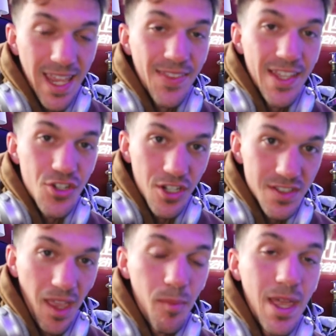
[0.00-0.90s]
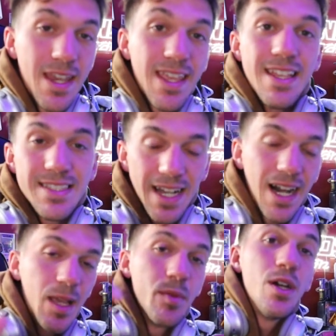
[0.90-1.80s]
and they just came in
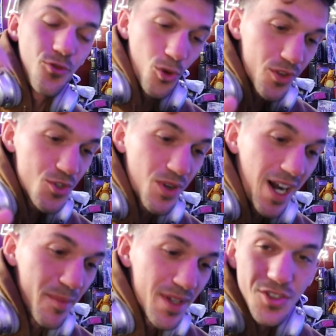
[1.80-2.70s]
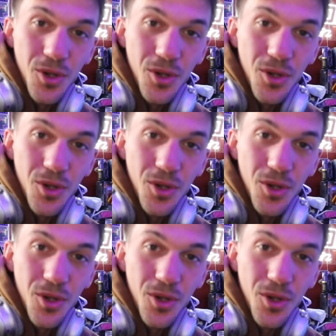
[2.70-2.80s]
time for the drop.